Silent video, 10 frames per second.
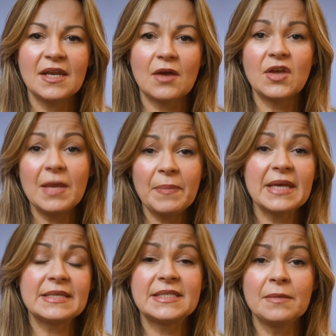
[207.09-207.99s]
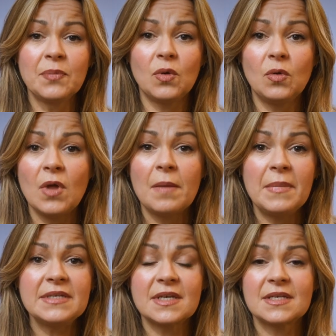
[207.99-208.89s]
Now, keeping it simple
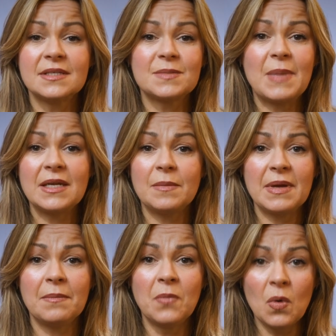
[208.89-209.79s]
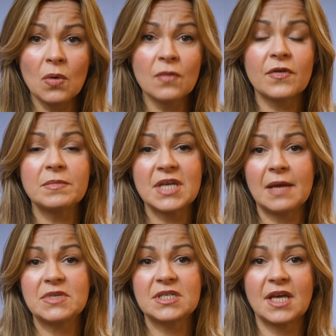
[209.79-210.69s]
means I can spend a bit more from
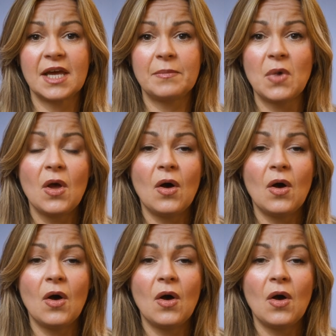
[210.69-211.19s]
time to time